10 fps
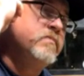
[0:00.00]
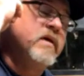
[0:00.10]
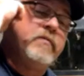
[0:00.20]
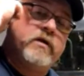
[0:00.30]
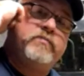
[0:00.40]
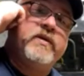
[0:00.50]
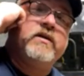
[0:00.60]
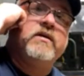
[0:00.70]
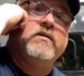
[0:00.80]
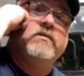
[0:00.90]
Maybe it's
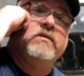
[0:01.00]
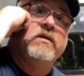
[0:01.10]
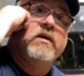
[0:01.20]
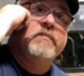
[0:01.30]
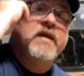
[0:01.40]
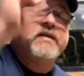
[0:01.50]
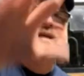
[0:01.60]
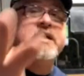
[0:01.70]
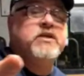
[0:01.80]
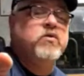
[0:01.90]
because, not
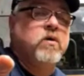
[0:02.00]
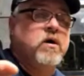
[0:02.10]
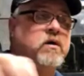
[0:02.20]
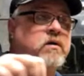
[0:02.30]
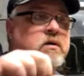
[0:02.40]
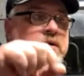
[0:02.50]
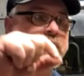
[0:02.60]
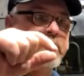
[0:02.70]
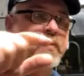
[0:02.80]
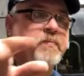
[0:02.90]
saying you are,
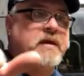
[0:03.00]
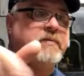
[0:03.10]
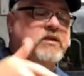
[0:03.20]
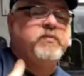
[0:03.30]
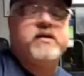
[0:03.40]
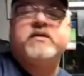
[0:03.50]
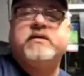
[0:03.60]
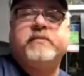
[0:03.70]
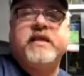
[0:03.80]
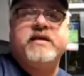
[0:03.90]
but maybe it's because
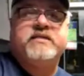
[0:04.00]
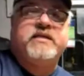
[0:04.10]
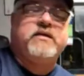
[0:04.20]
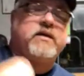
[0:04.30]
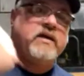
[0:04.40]
I'm lazy.